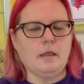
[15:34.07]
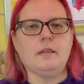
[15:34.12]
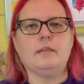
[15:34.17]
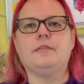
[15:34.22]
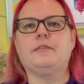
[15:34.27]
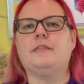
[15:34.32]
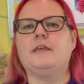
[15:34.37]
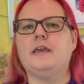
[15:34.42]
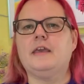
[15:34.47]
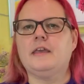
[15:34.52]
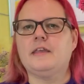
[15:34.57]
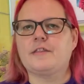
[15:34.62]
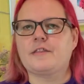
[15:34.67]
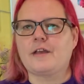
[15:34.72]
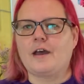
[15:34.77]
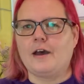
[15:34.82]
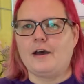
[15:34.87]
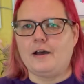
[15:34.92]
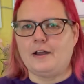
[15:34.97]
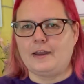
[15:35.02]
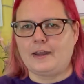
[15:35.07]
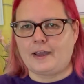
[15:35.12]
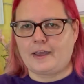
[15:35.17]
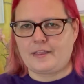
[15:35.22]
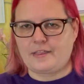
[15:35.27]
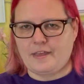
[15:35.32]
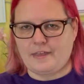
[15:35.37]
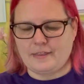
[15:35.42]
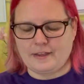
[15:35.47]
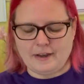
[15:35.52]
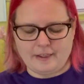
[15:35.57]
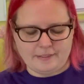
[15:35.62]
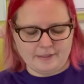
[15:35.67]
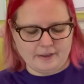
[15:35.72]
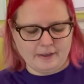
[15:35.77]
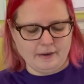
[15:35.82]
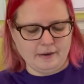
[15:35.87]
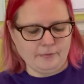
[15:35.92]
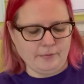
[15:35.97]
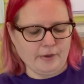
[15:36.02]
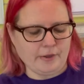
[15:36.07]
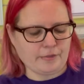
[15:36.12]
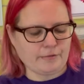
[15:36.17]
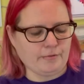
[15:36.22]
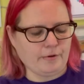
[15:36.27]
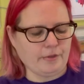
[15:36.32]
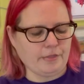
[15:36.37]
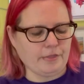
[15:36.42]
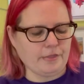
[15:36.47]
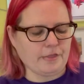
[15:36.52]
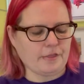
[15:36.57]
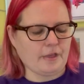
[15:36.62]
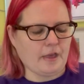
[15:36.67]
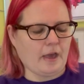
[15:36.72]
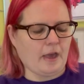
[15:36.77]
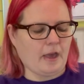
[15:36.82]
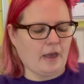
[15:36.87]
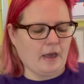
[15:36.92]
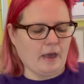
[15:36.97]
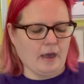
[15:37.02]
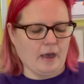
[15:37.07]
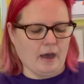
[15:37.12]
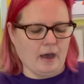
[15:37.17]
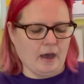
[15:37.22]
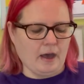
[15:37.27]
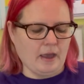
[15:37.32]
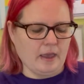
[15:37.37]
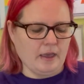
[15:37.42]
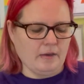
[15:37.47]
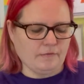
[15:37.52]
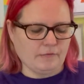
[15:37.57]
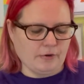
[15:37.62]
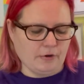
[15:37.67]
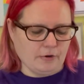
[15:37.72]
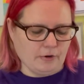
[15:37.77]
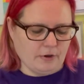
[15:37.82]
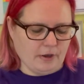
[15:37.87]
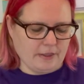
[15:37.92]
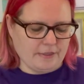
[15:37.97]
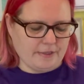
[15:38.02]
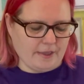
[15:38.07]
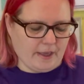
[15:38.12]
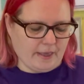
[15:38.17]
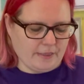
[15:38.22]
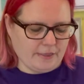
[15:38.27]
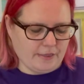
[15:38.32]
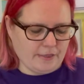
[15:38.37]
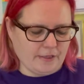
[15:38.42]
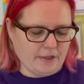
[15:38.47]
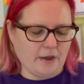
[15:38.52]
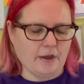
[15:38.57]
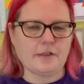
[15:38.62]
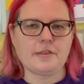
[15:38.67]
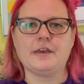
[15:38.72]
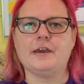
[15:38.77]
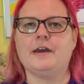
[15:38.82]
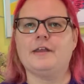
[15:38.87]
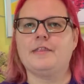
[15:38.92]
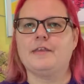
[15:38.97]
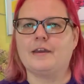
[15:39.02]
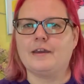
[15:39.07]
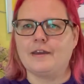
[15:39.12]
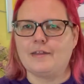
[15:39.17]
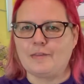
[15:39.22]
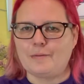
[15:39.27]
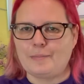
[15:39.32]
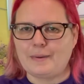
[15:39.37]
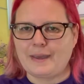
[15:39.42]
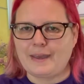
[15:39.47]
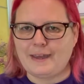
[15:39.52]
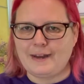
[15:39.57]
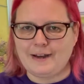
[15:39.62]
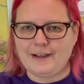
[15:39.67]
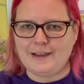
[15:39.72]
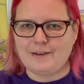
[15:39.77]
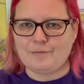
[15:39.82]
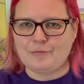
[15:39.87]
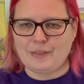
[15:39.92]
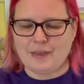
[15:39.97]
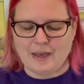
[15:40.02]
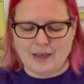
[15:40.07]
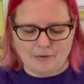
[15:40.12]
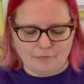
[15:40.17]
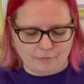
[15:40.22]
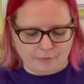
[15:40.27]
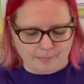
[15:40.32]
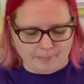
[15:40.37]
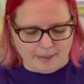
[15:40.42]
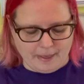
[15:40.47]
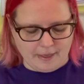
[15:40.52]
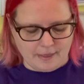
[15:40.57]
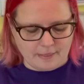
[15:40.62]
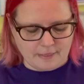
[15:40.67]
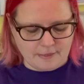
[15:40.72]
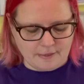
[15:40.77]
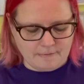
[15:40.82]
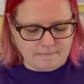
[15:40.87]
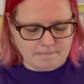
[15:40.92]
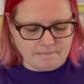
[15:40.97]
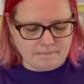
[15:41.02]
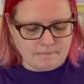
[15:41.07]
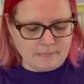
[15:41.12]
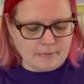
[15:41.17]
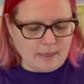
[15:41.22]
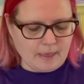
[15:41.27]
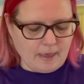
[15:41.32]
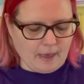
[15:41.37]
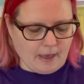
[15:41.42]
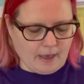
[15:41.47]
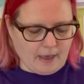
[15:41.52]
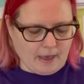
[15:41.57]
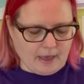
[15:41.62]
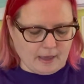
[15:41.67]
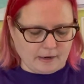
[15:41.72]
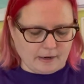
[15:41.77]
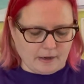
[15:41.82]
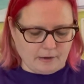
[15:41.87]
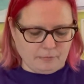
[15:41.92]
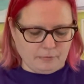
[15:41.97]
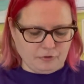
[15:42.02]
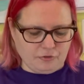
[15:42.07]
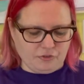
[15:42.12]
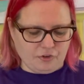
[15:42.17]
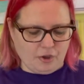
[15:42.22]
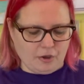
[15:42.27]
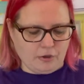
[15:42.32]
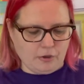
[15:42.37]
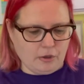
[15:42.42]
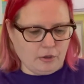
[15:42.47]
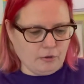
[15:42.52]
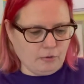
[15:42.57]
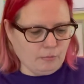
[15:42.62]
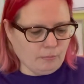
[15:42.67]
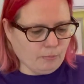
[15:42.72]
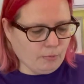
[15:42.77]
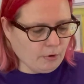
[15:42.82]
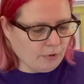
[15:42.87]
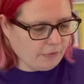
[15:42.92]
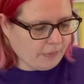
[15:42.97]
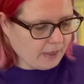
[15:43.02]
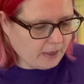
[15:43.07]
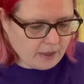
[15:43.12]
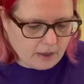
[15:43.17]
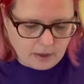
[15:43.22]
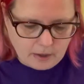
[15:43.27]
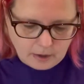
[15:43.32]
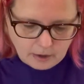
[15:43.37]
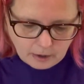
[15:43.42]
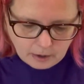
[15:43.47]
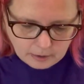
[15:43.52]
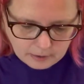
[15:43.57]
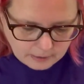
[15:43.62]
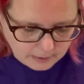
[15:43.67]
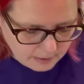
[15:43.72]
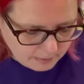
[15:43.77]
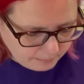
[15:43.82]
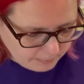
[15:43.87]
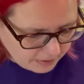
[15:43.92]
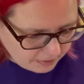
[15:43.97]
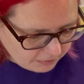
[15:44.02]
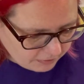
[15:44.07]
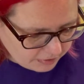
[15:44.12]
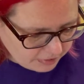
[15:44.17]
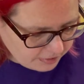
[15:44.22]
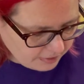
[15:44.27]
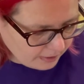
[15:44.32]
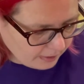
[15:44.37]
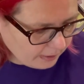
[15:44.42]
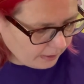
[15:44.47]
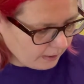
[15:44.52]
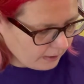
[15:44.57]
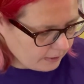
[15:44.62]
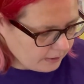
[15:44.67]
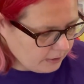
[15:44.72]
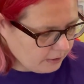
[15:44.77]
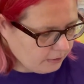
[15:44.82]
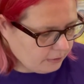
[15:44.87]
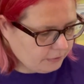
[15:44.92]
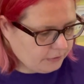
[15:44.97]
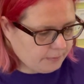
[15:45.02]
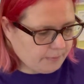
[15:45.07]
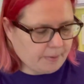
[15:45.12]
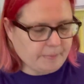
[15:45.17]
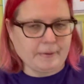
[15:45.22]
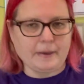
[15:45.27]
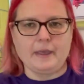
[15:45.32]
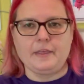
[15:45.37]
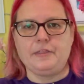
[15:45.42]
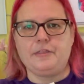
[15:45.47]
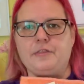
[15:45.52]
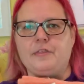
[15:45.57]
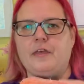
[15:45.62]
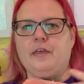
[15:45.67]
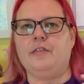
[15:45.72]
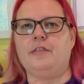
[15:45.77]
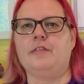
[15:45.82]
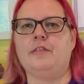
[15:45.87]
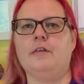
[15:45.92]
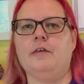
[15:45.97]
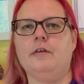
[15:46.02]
these are, like I say, the classic Colourworks ones. I have got a set starting, I think, at the beginning of the alphabet, and I will show you what they are. Let me just see. I'm going to hold them up against this